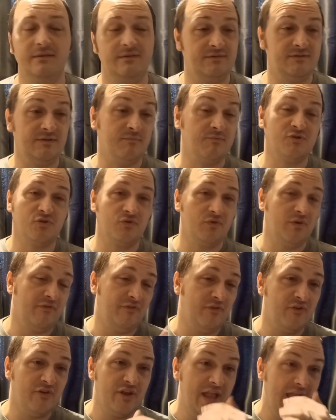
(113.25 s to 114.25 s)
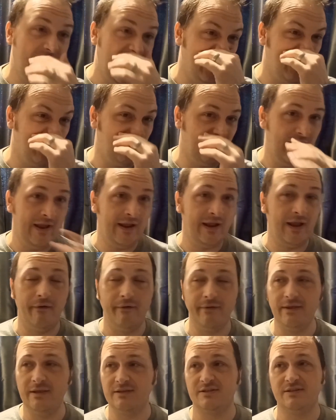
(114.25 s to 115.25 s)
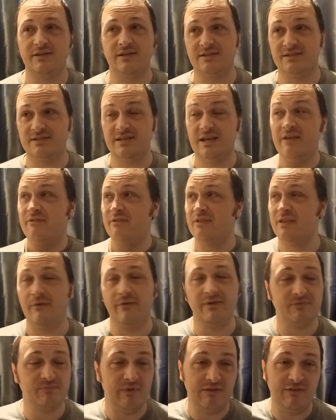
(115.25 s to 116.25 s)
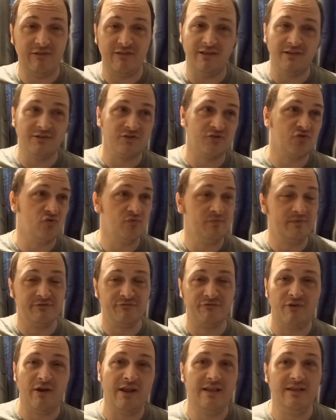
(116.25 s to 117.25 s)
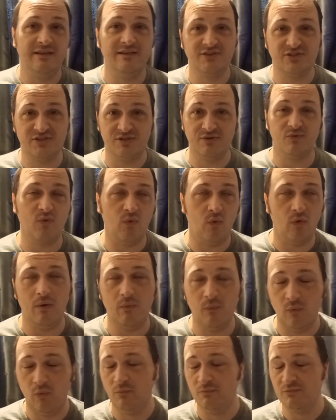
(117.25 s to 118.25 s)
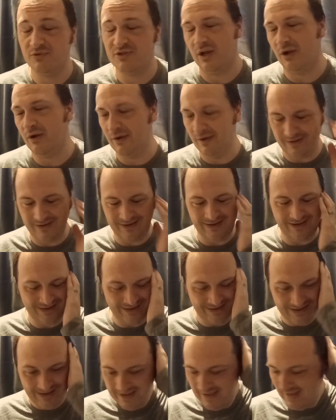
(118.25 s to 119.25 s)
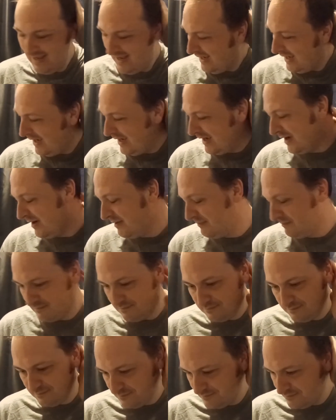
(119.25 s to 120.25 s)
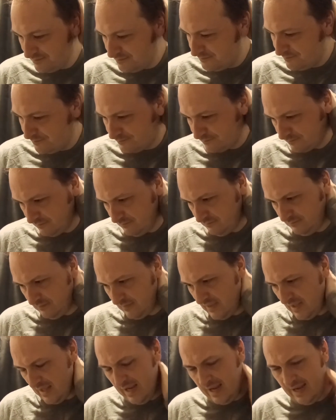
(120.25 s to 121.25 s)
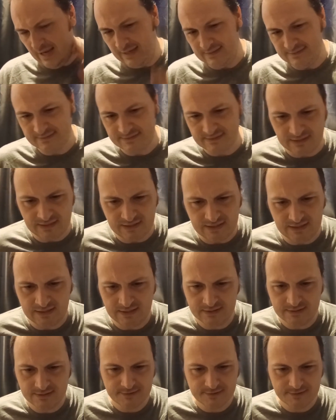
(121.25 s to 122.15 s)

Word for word: I'm sorry if you can hear the fan going. It's, it's even though it's been thunderstorming and raining, it's still quite warm. So, um, and uh,